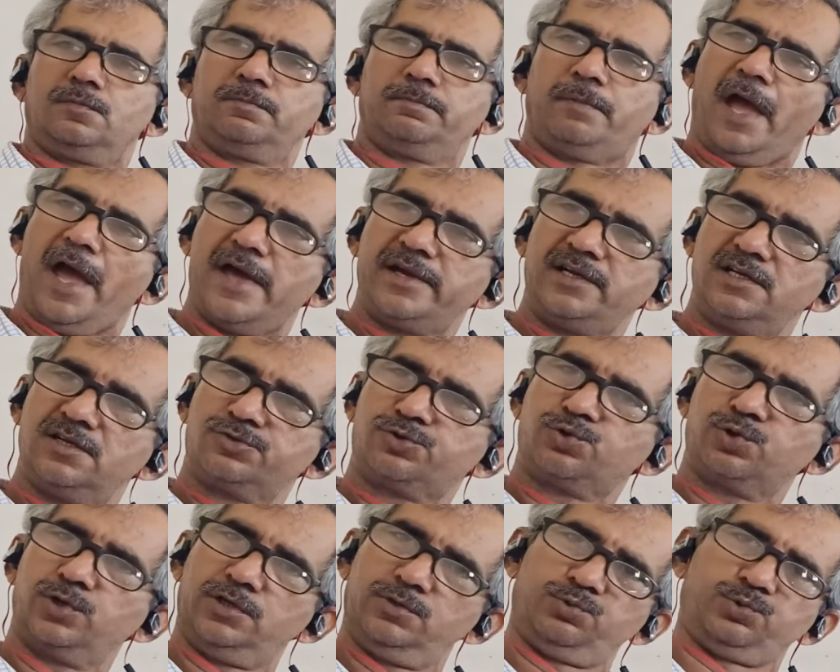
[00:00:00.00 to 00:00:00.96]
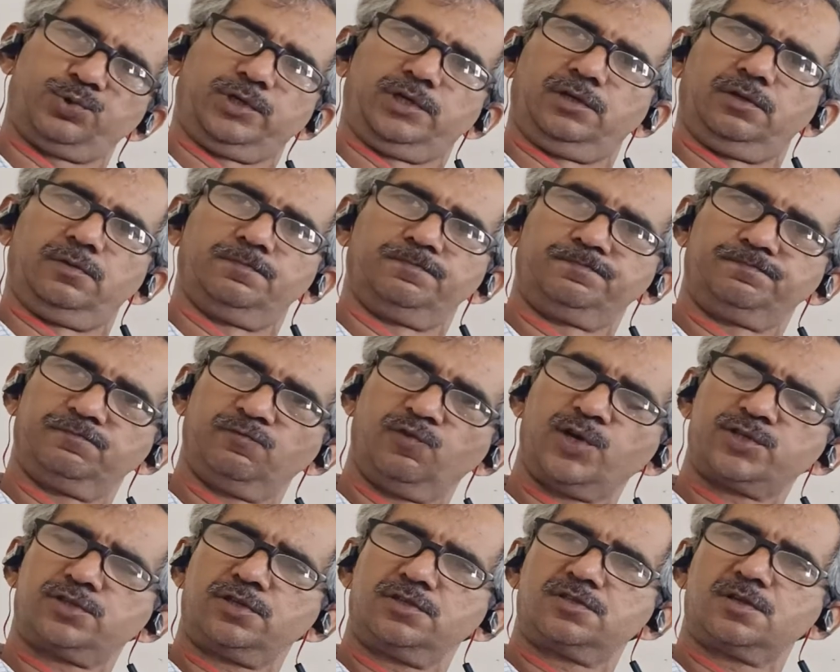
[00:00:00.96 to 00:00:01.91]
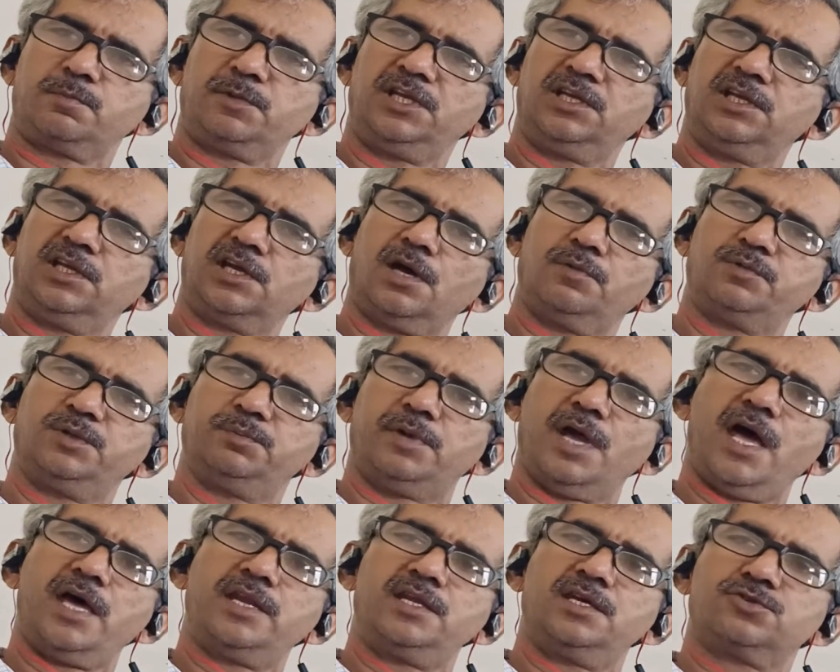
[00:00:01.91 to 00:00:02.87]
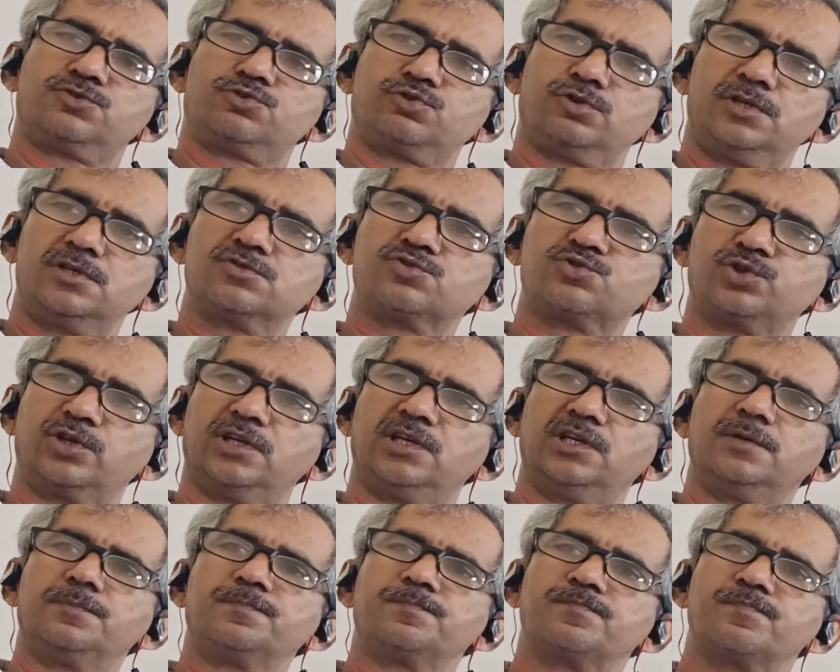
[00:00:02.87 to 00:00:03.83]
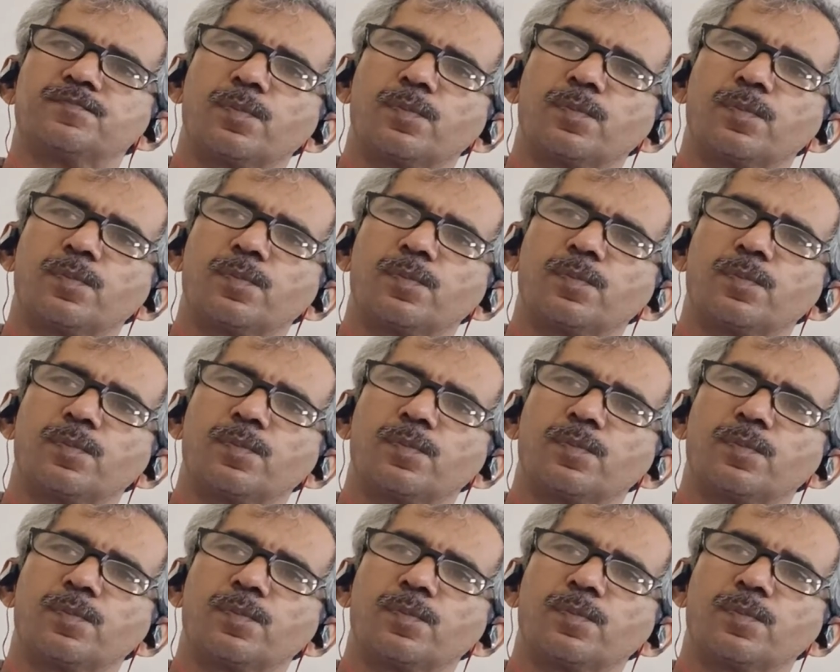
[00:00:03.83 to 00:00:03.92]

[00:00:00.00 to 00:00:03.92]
Barriers to entry. What is the meaning of the barriers to entry?